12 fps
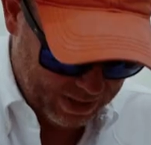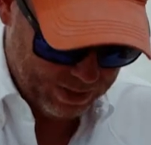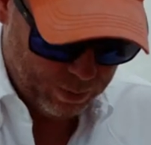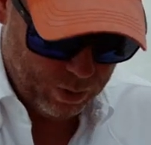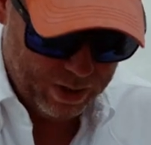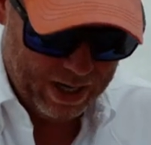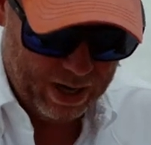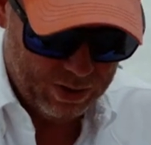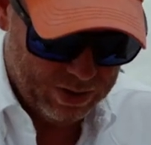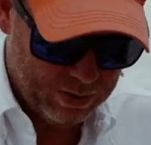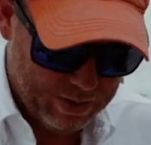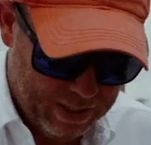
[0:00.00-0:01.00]
it's more narrow,
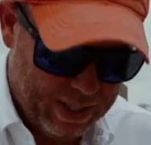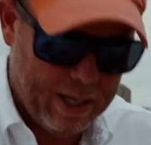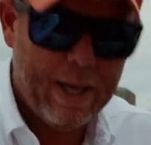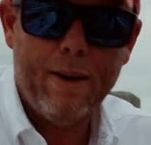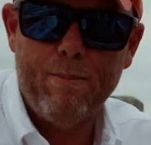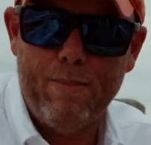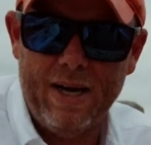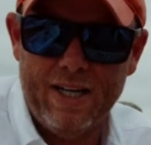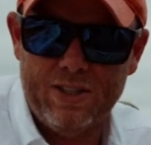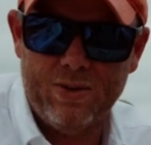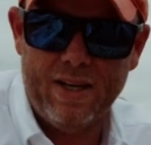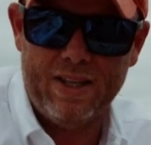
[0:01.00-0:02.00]
so it's going to
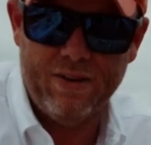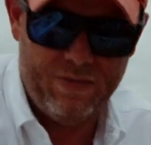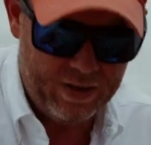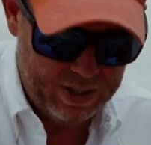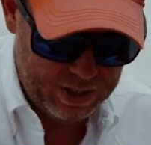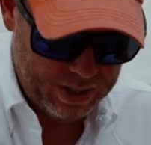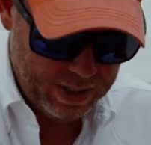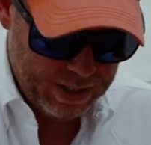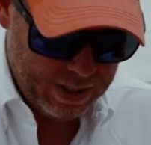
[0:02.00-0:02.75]
penetrate the fish